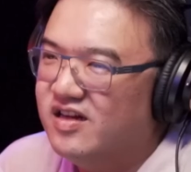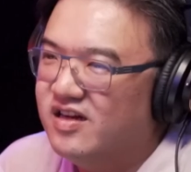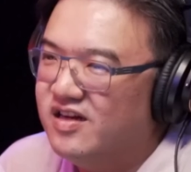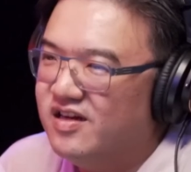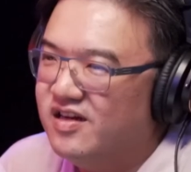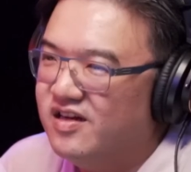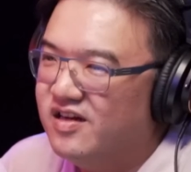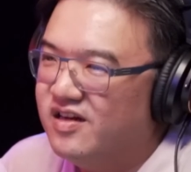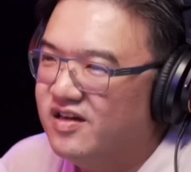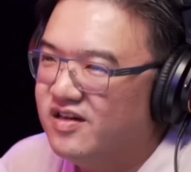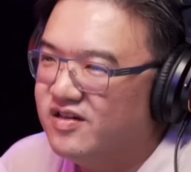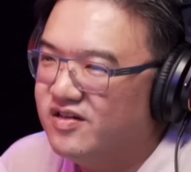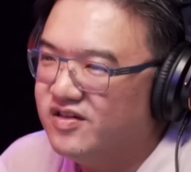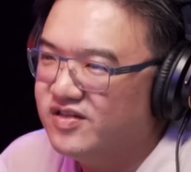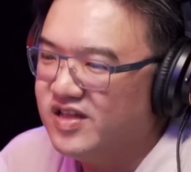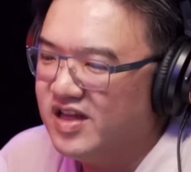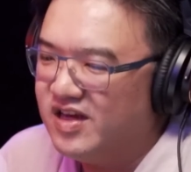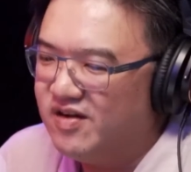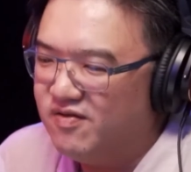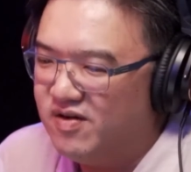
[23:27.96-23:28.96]
Yeah.
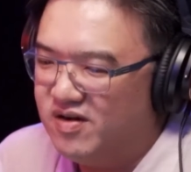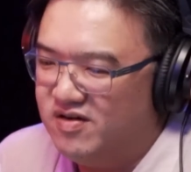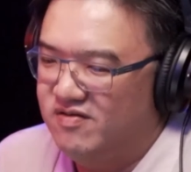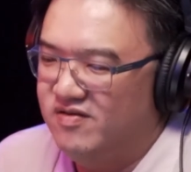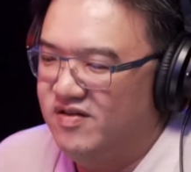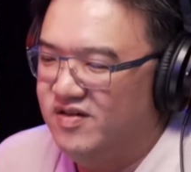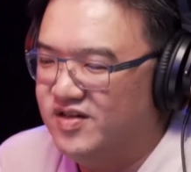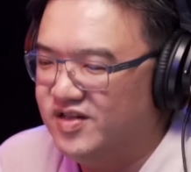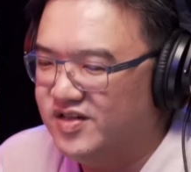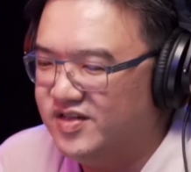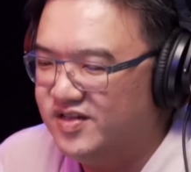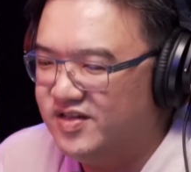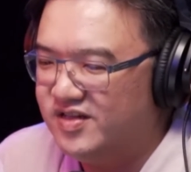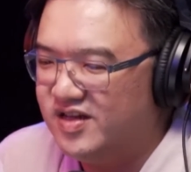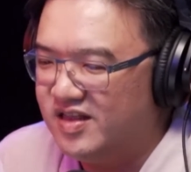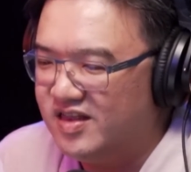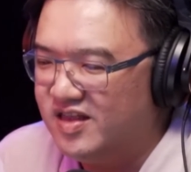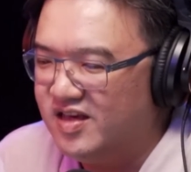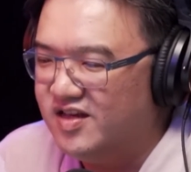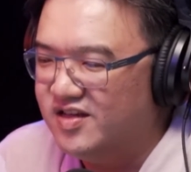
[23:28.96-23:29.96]
Because
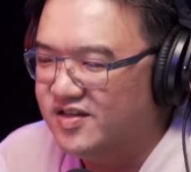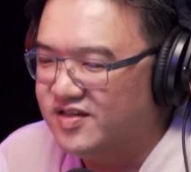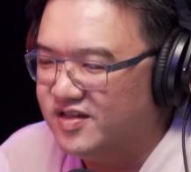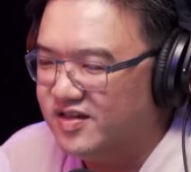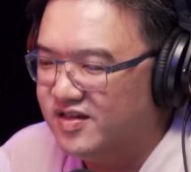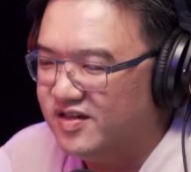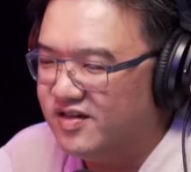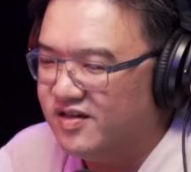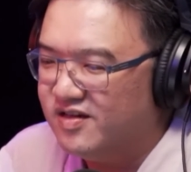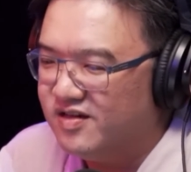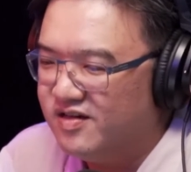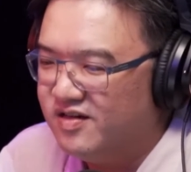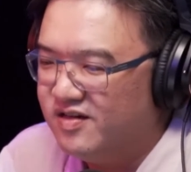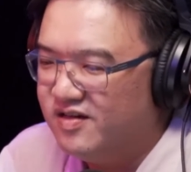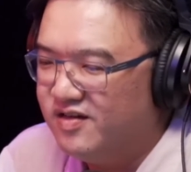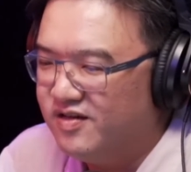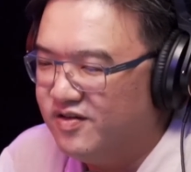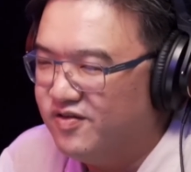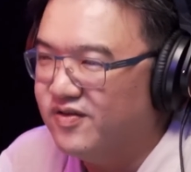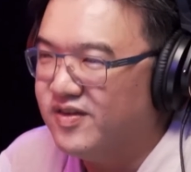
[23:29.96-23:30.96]
I think it's a
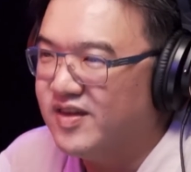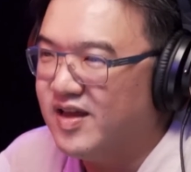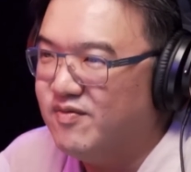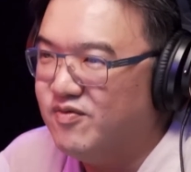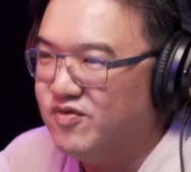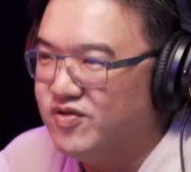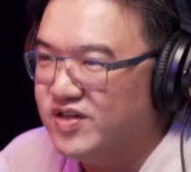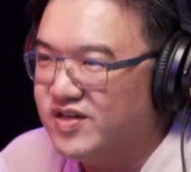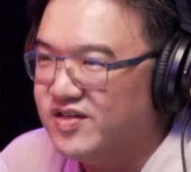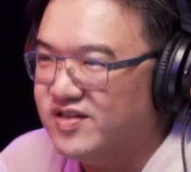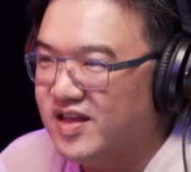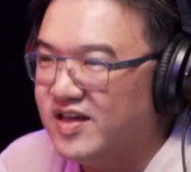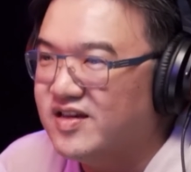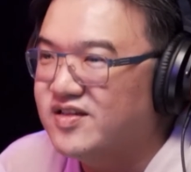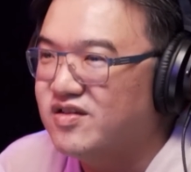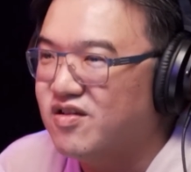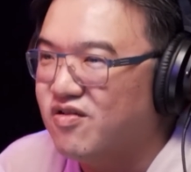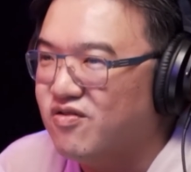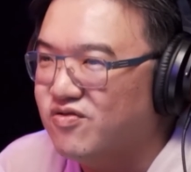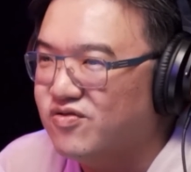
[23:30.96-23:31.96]
good time to just take
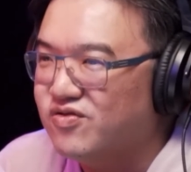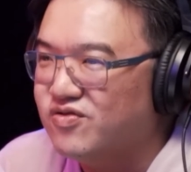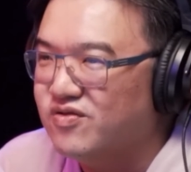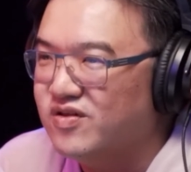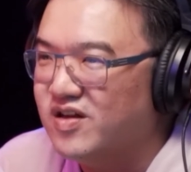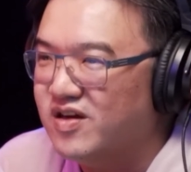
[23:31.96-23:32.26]
stock also,